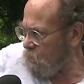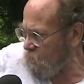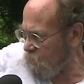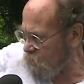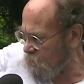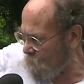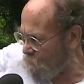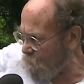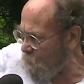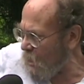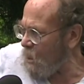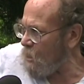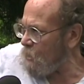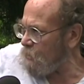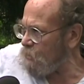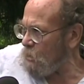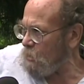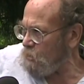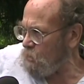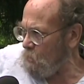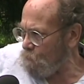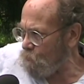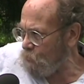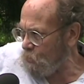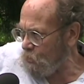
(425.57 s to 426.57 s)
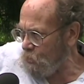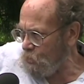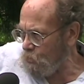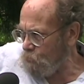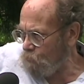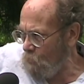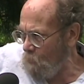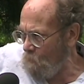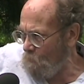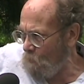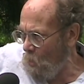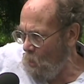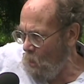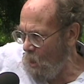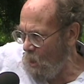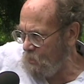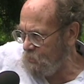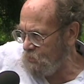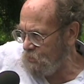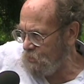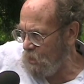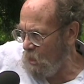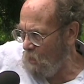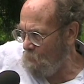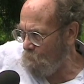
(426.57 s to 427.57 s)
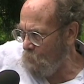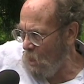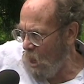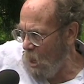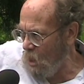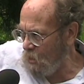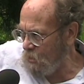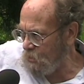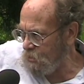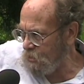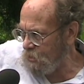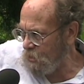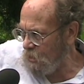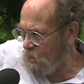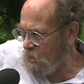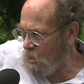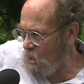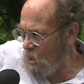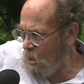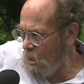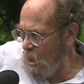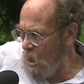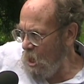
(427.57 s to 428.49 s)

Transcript: demand that the British revise their policy,